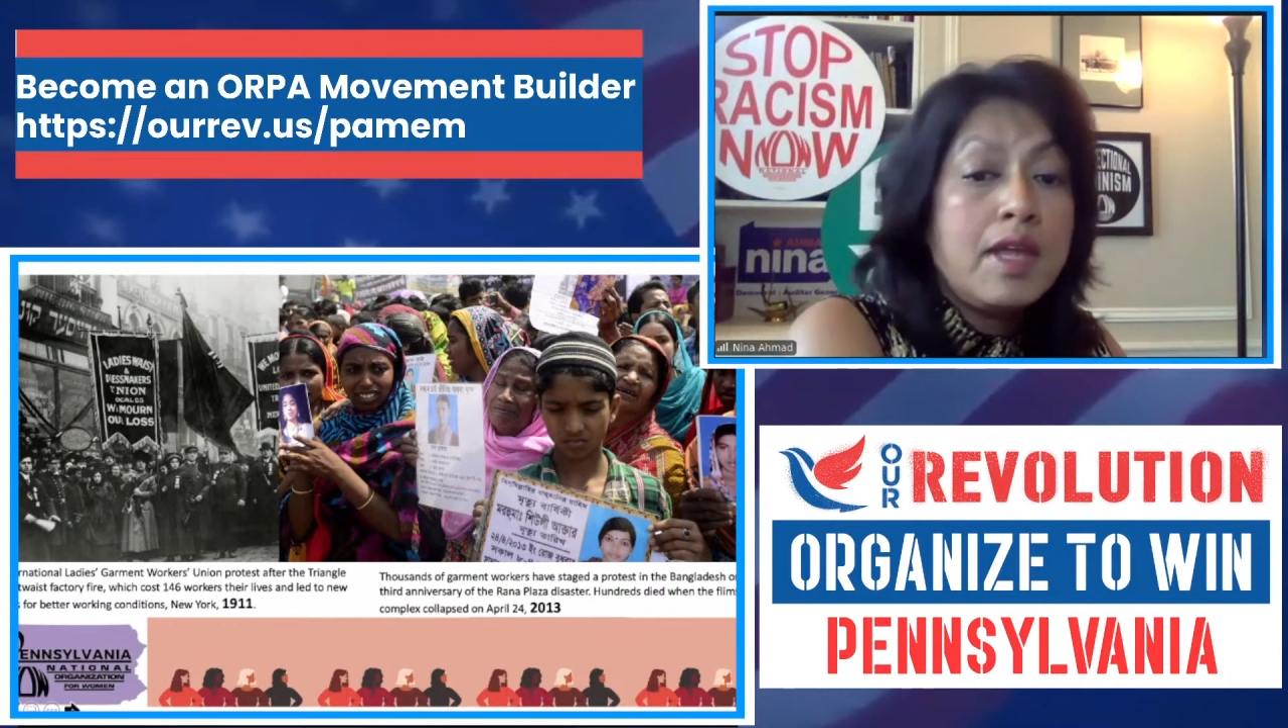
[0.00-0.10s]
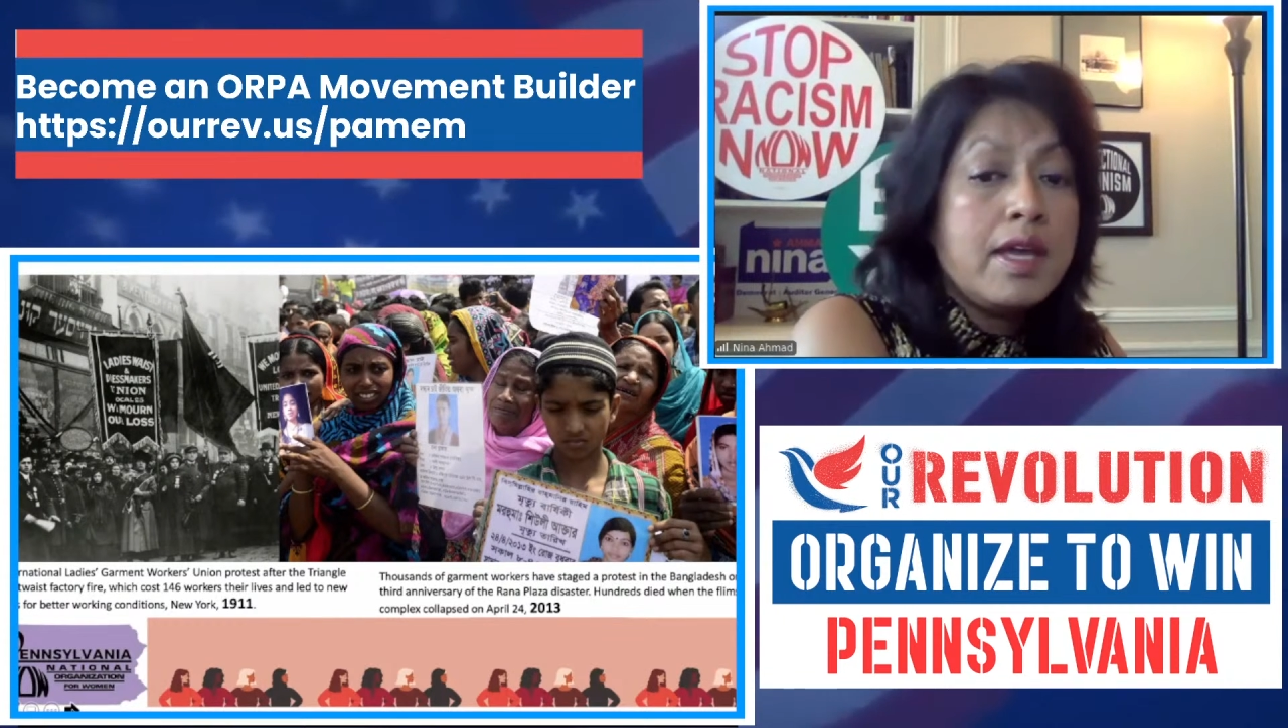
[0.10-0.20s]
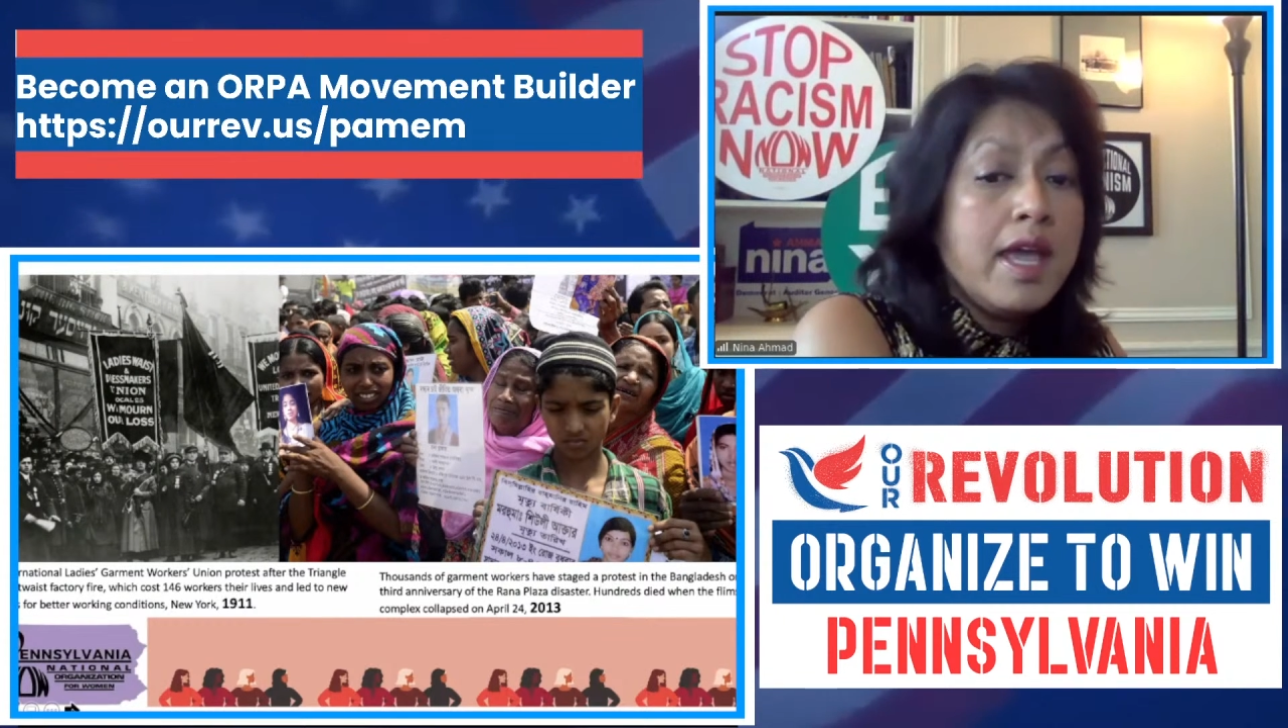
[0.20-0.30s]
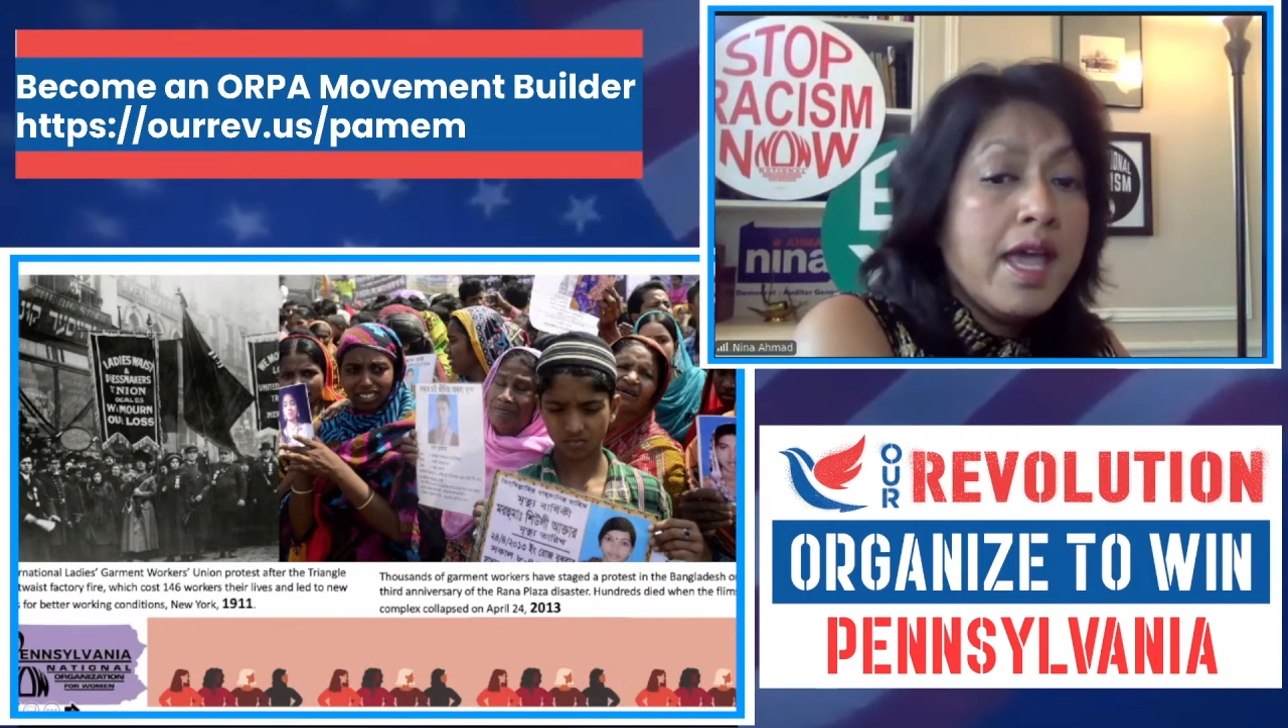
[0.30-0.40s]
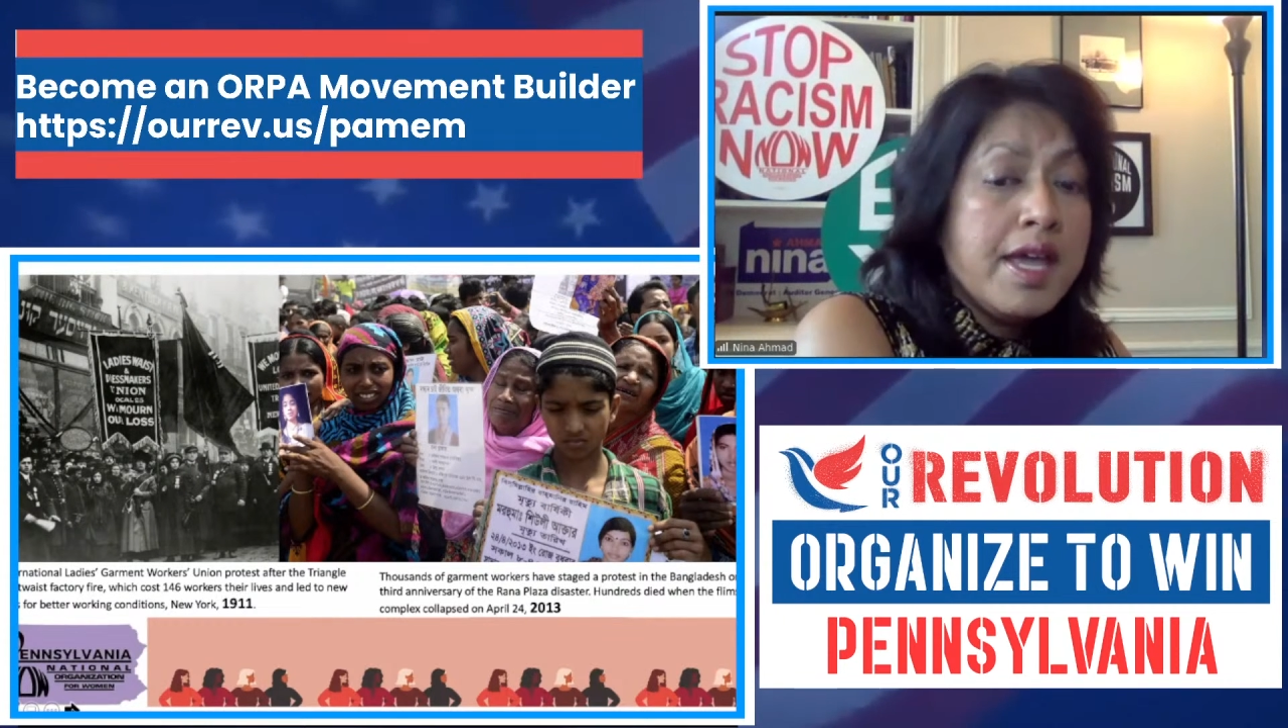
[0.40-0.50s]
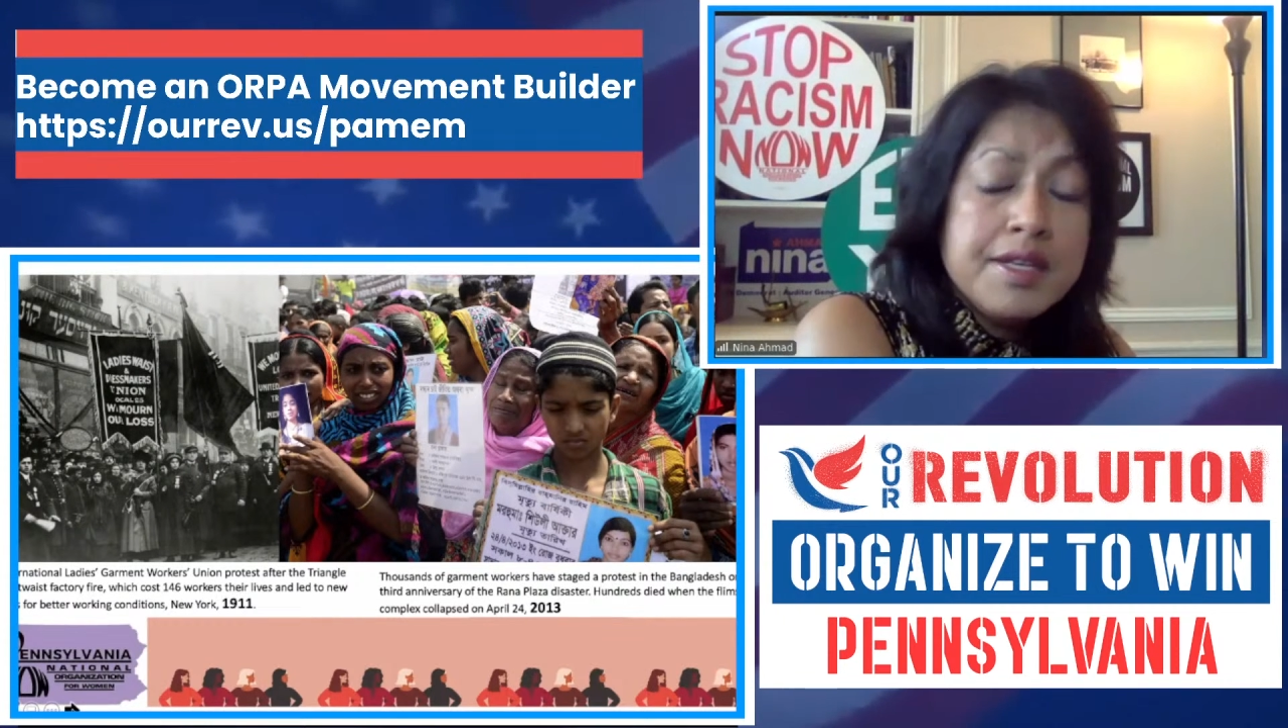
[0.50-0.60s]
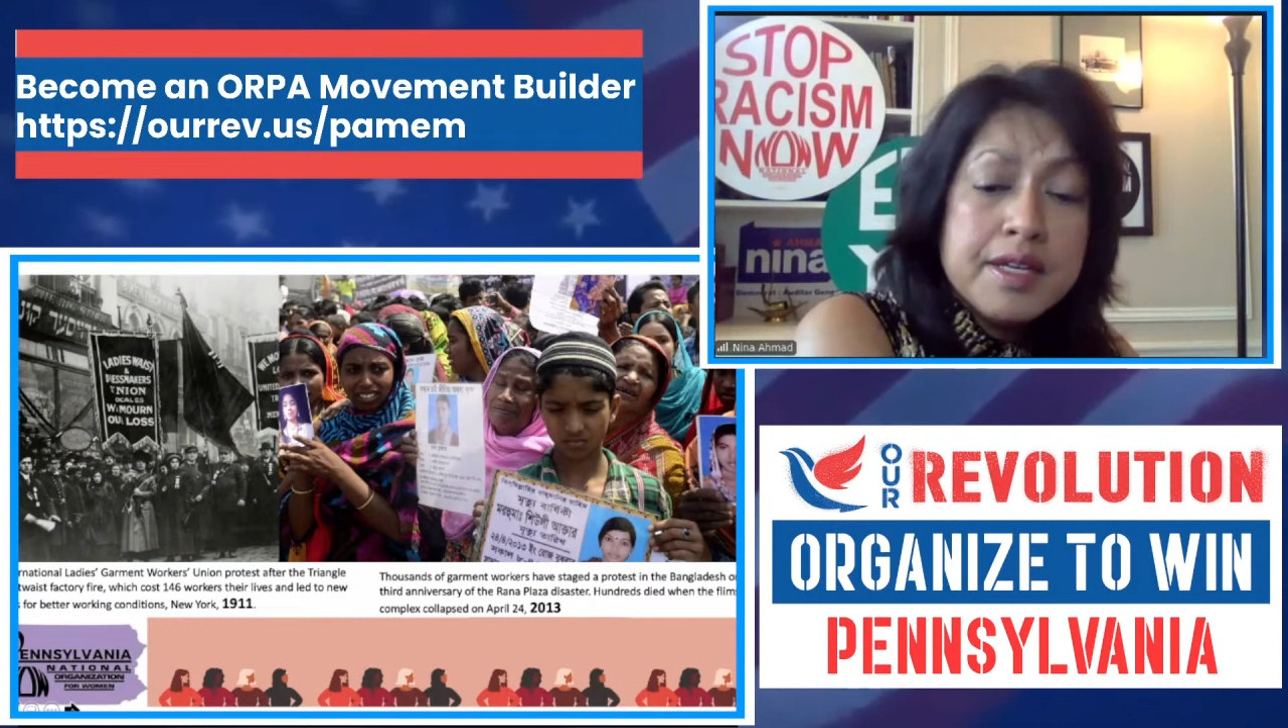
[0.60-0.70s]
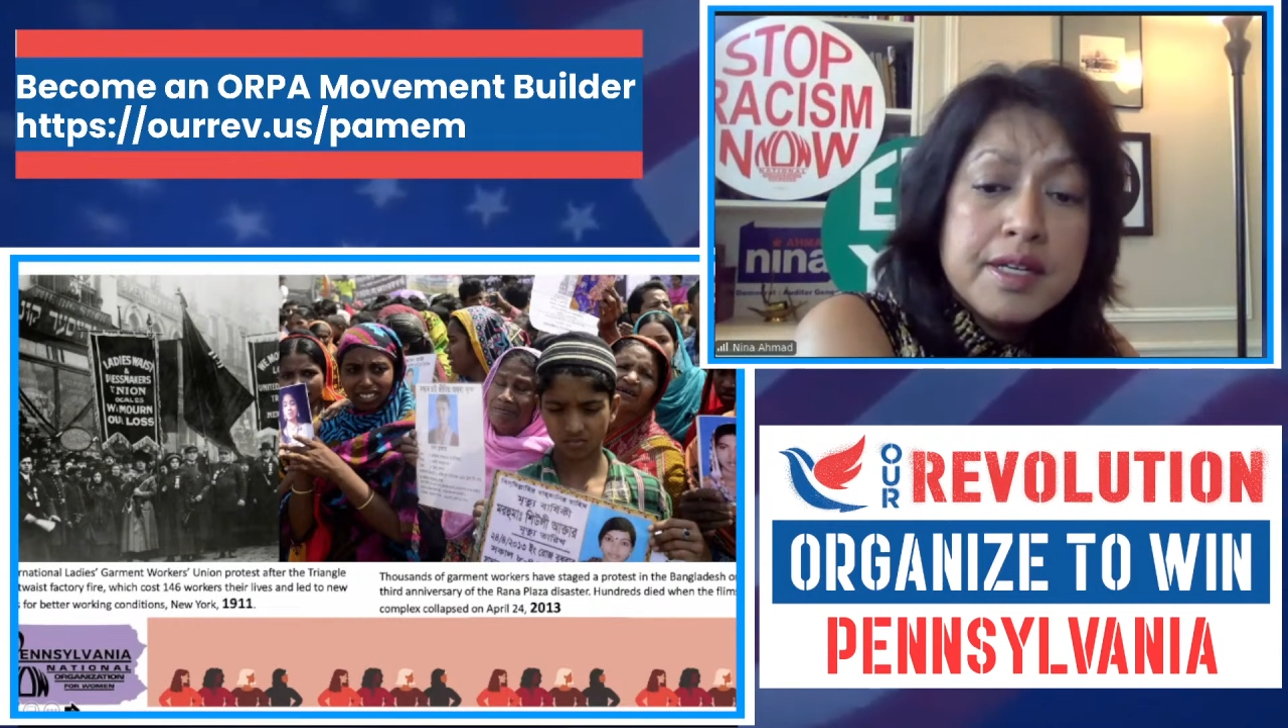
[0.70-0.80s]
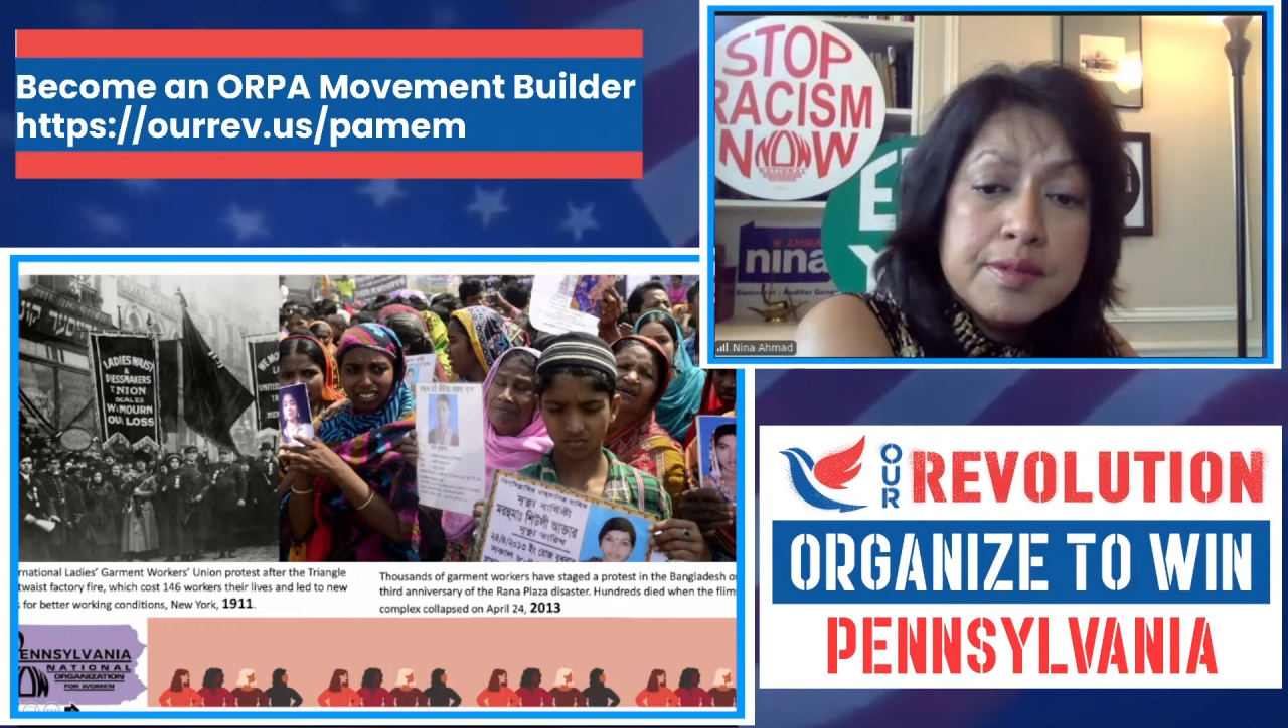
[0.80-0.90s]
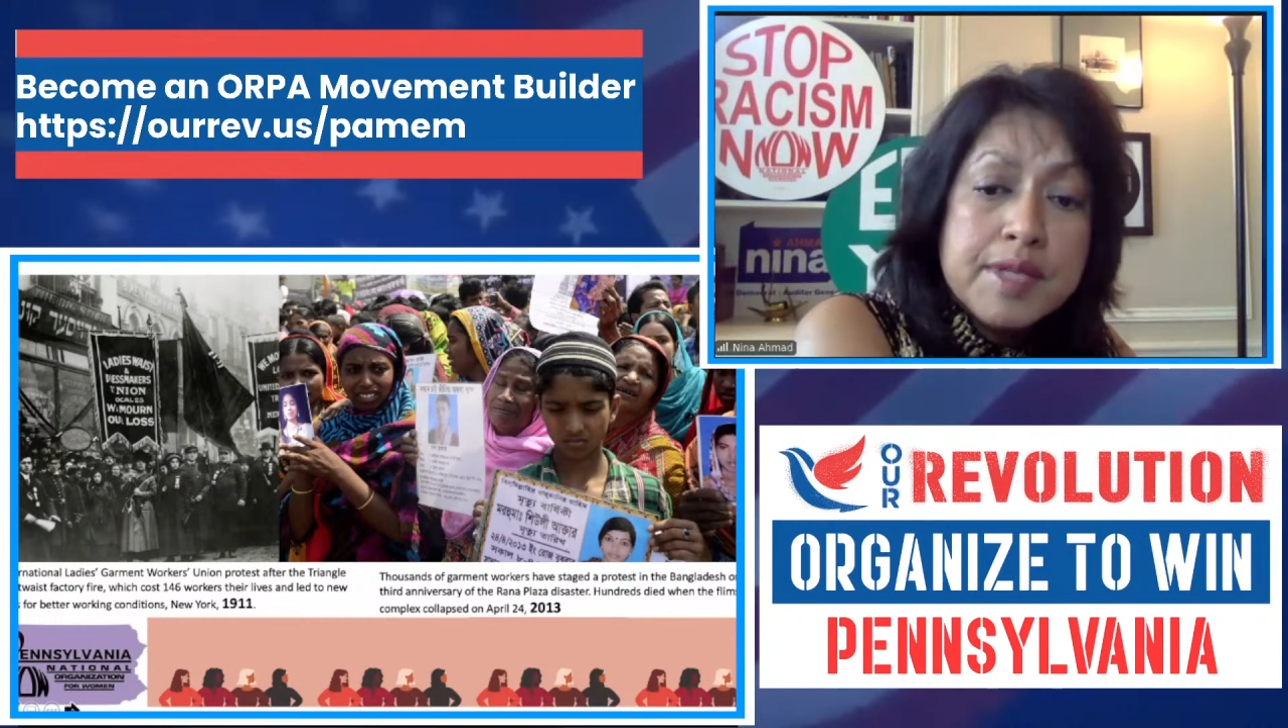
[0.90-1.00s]
And
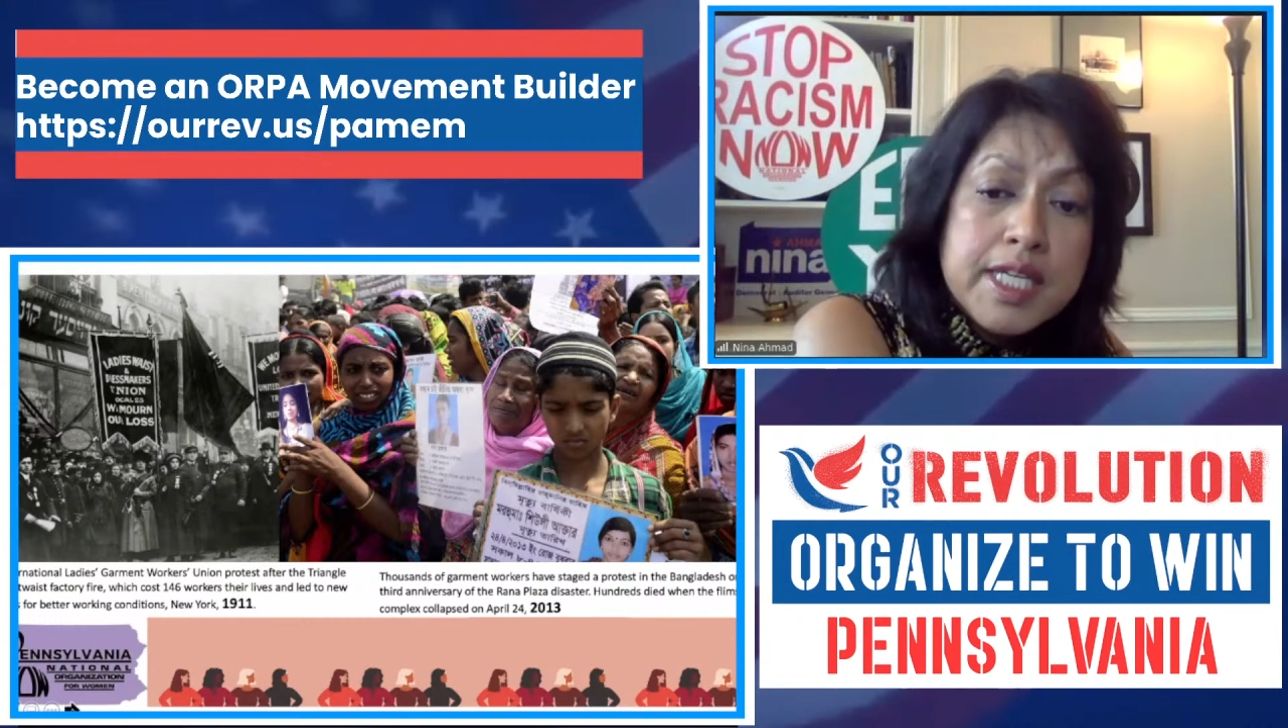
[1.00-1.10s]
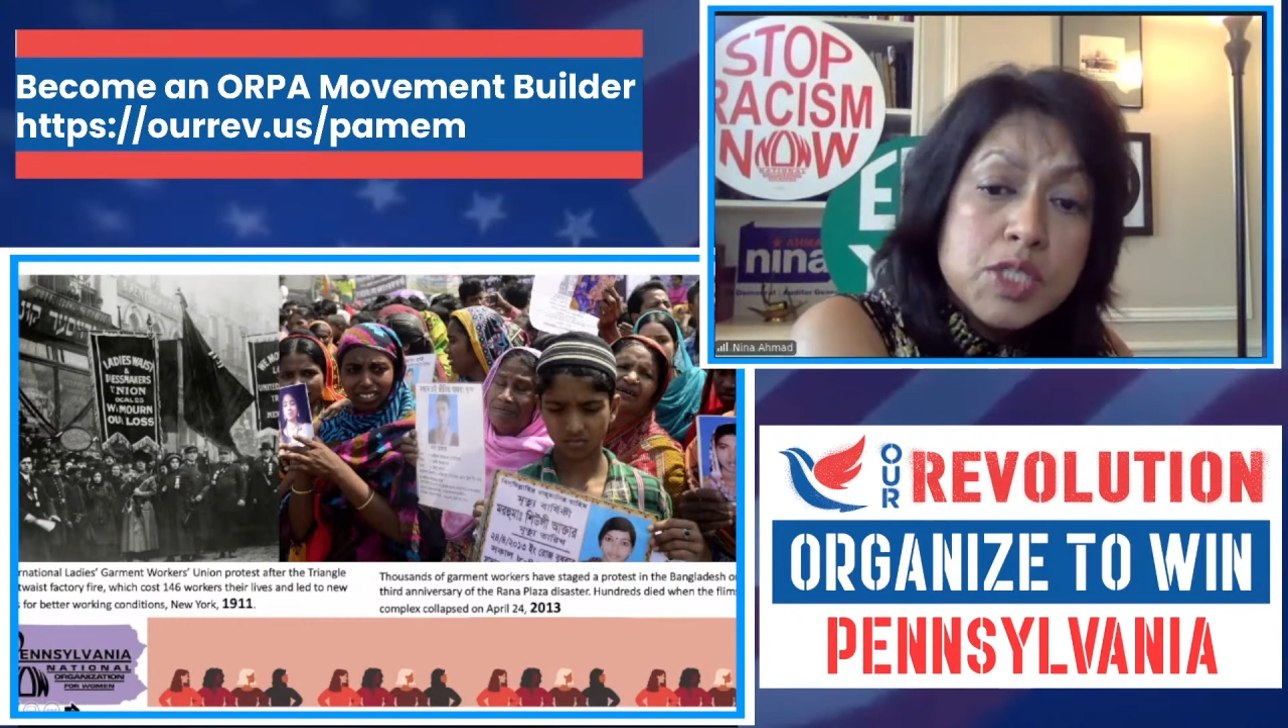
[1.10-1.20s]
in